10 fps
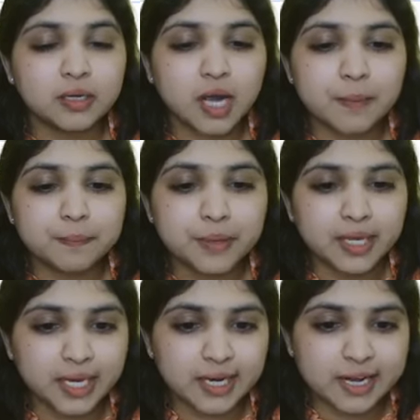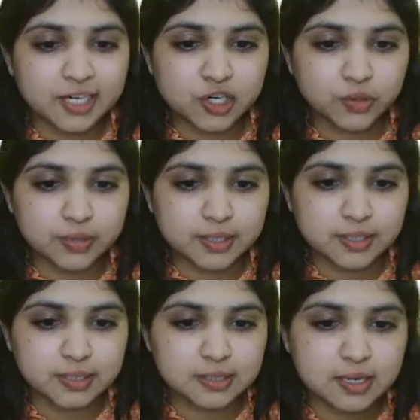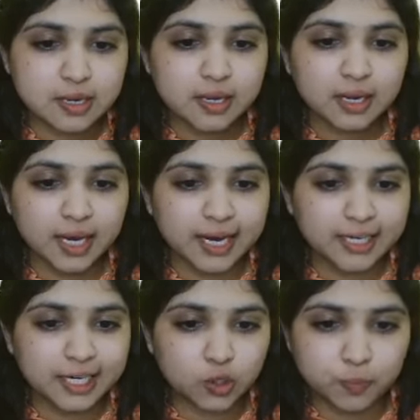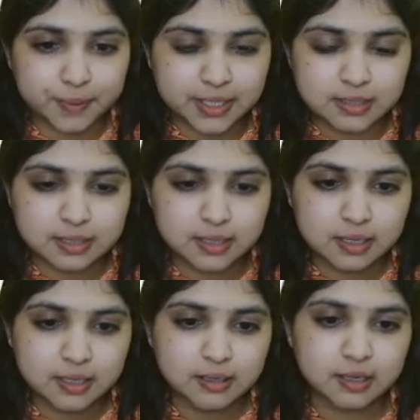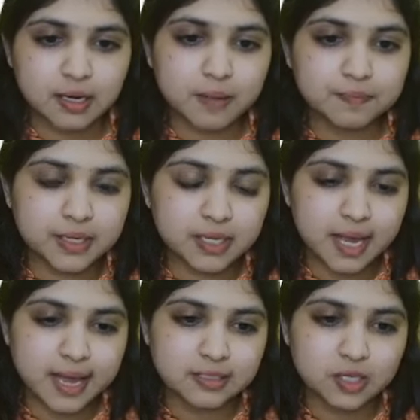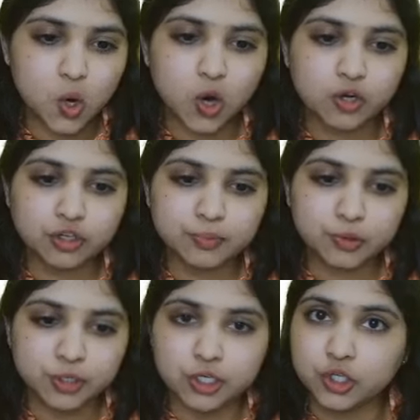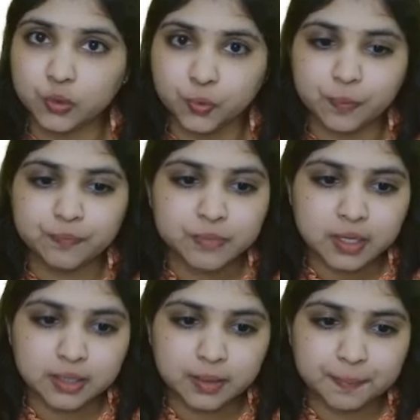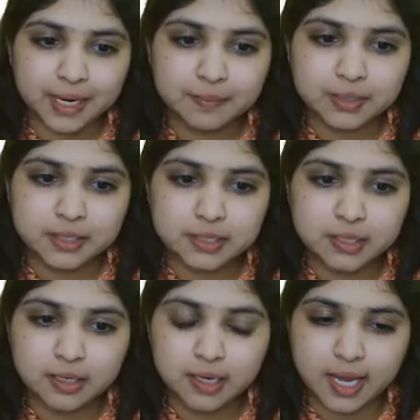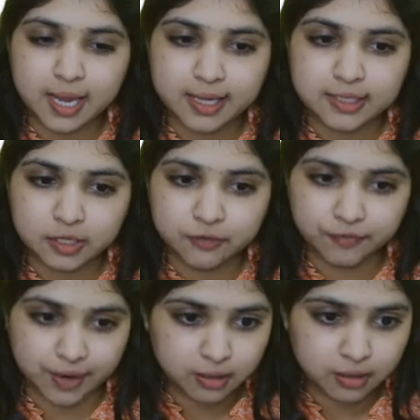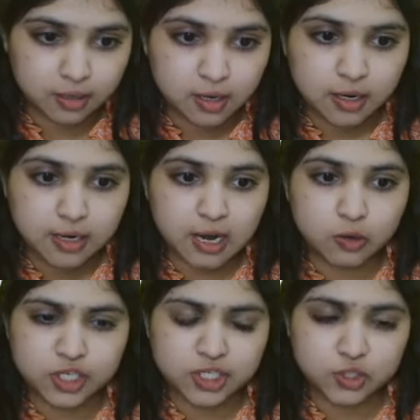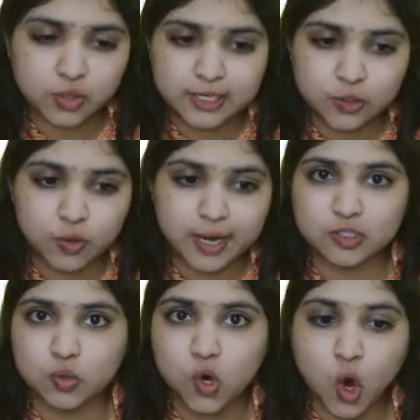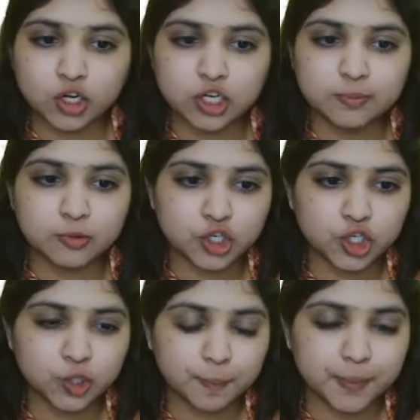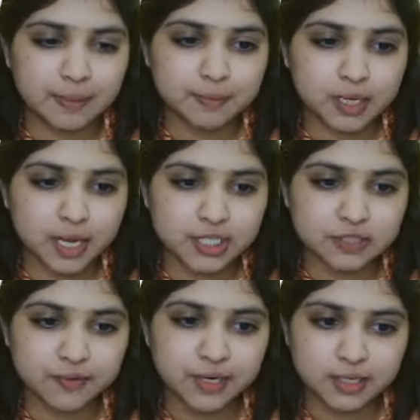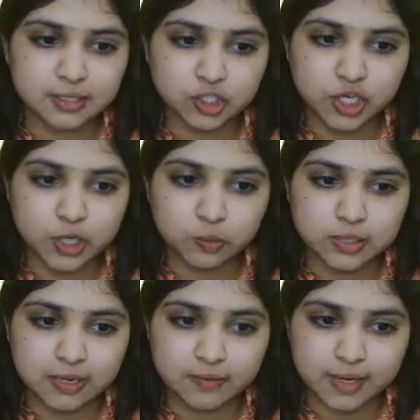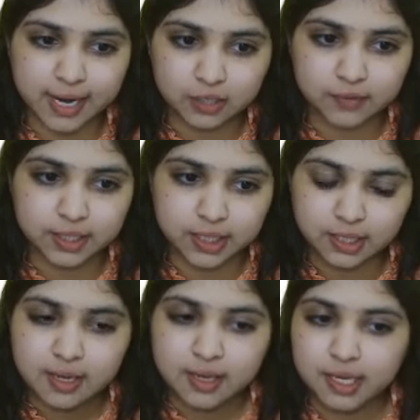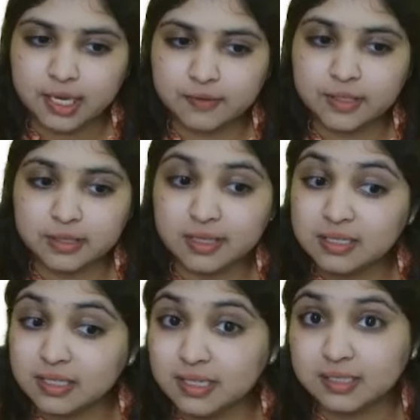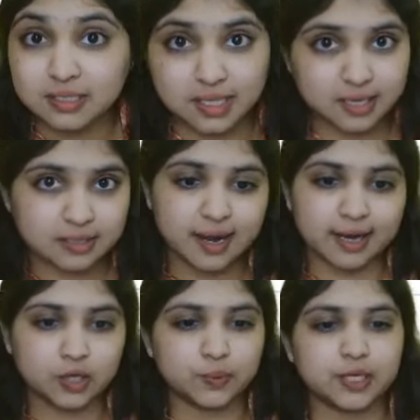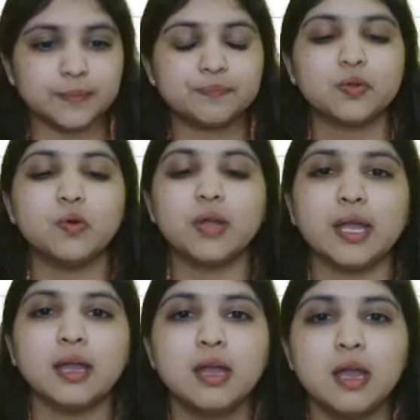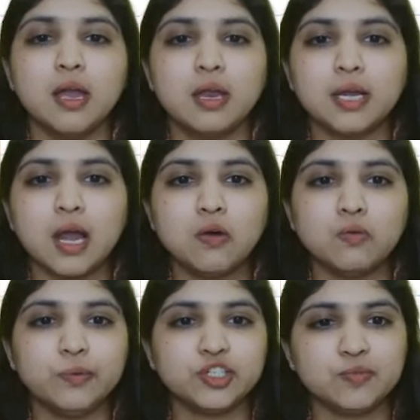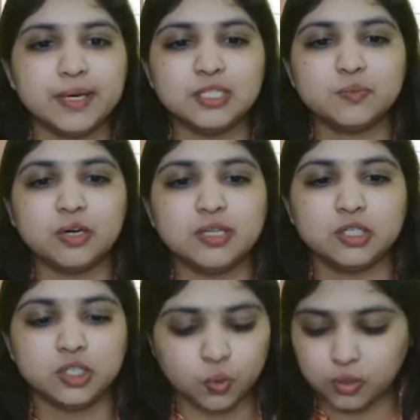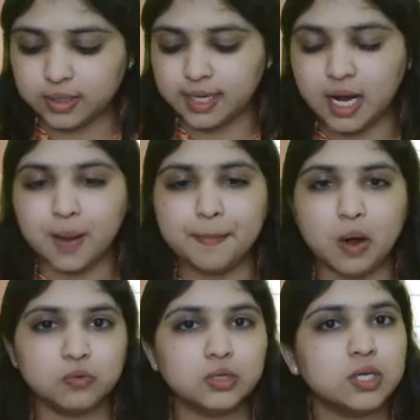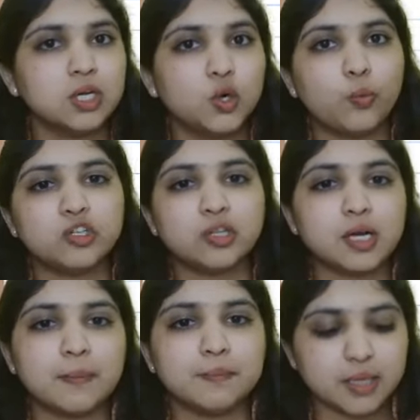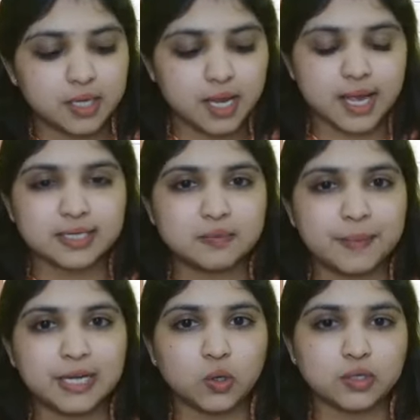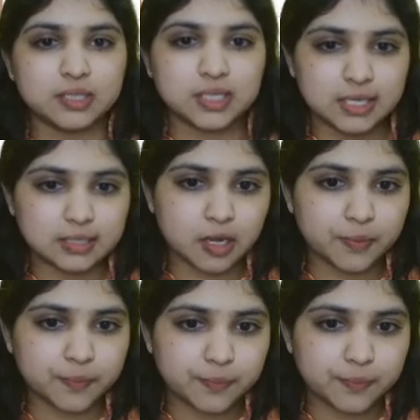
Company, in addition to this 80 rupees, the company has contributed to the Prime Minister Cares Fund. Now just to let you guys know, contribution to PM Cares Fund is a Schedule 7 activity. Even this is a CSR activity. Okay, now which means what is the total amount which the company has spent on CSR?